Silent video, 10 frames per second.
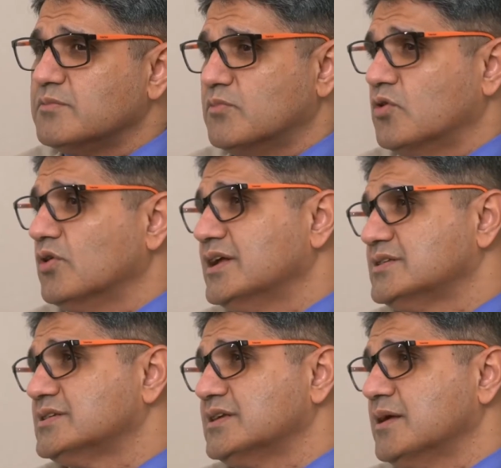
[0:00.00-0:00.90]
more or less
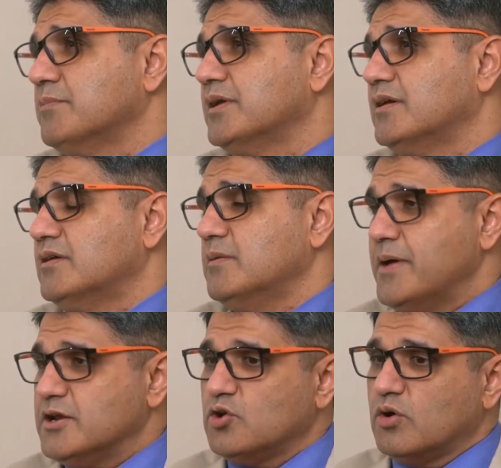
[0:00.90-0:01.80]
the same, but
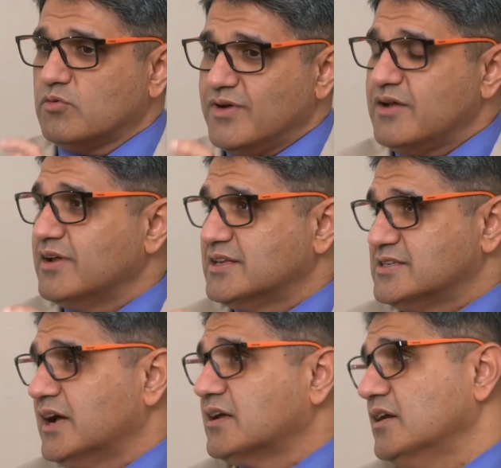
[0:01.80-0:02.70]
depending on where
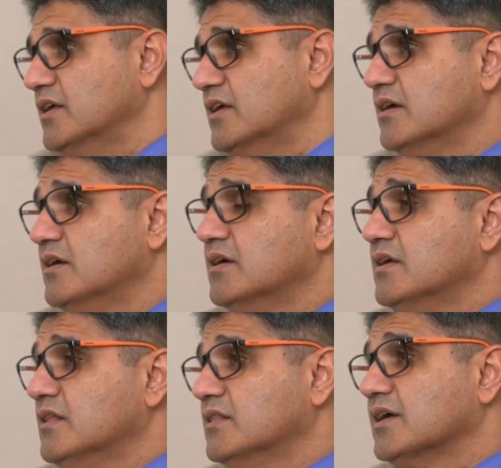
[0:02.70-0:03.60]
exactly
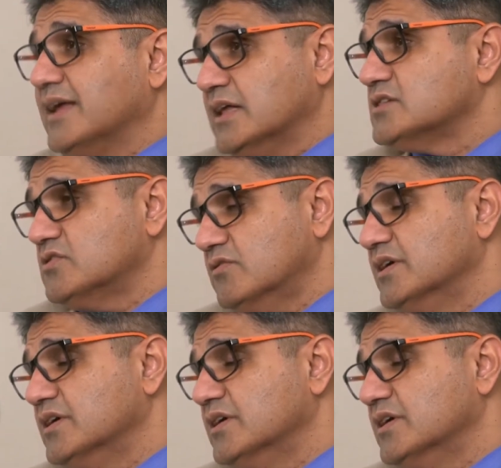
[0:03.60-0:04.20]
the cancer